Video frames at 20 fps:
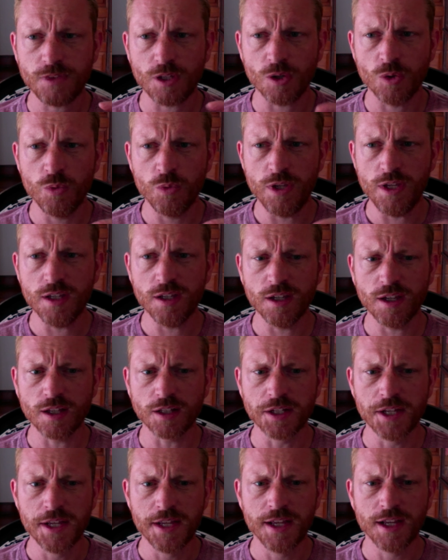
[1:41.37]
we can
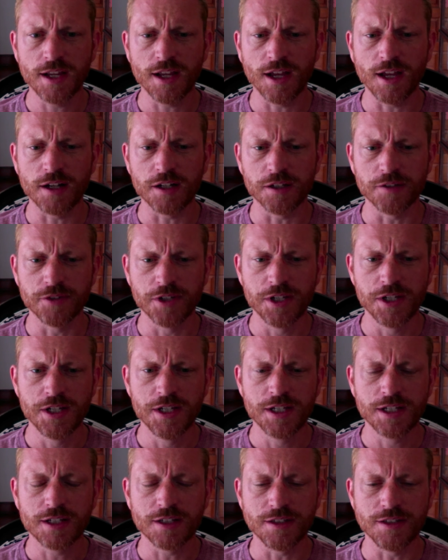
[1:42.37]
kind of
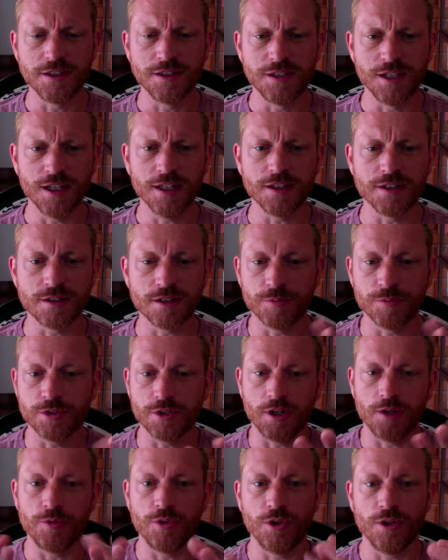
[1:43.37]
condense, I'm
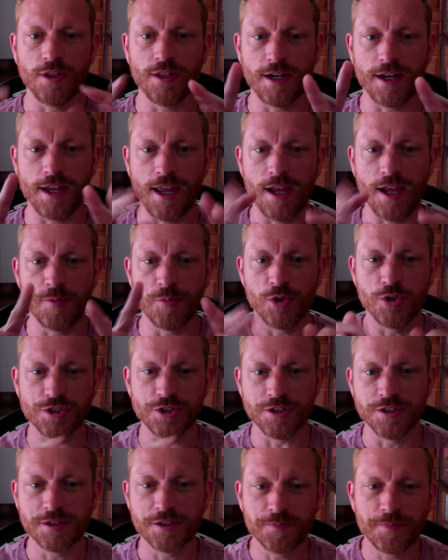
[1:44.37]
sorry, I'm doing a lot of hand
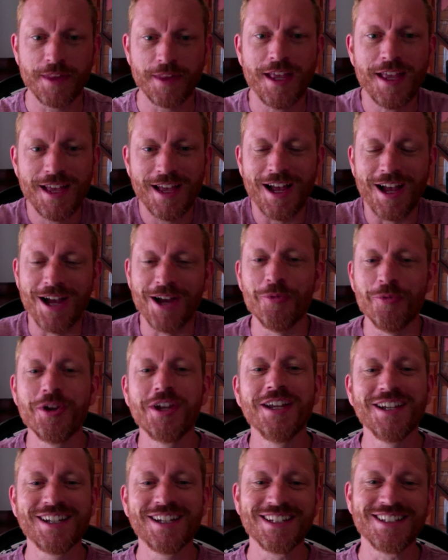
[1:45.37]
motions. We
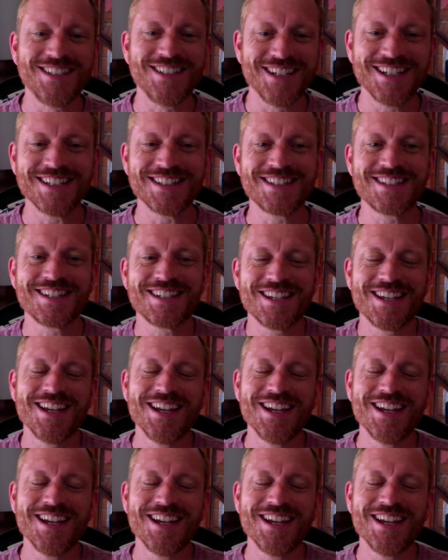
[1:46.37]
can condense